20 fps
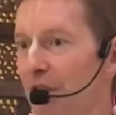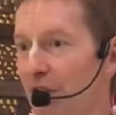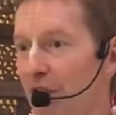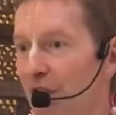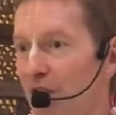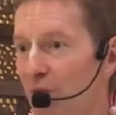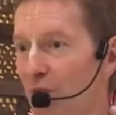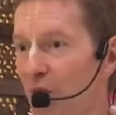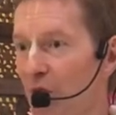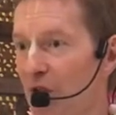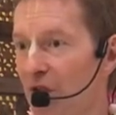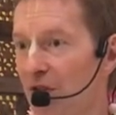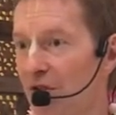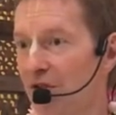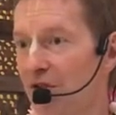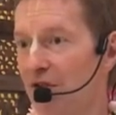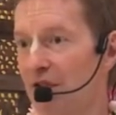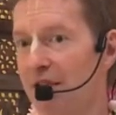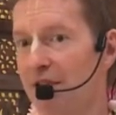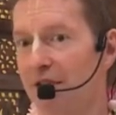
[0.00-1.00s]
his words
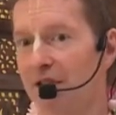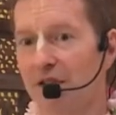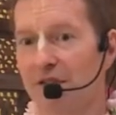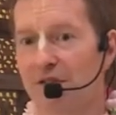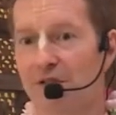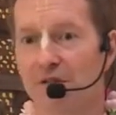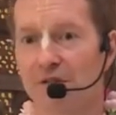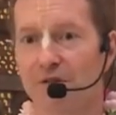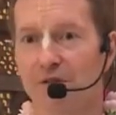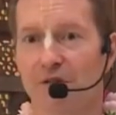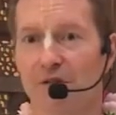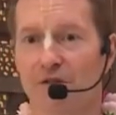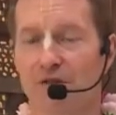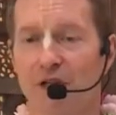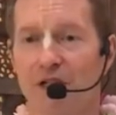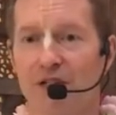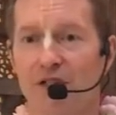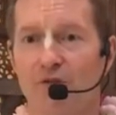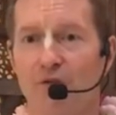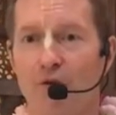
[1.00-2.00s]
change us,
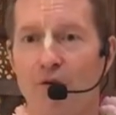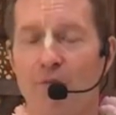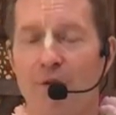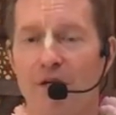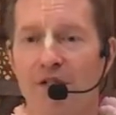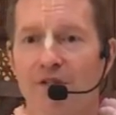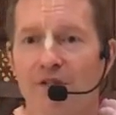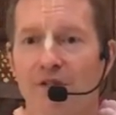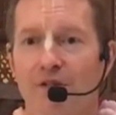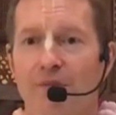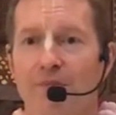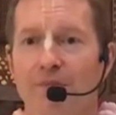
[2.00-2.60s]
transform us.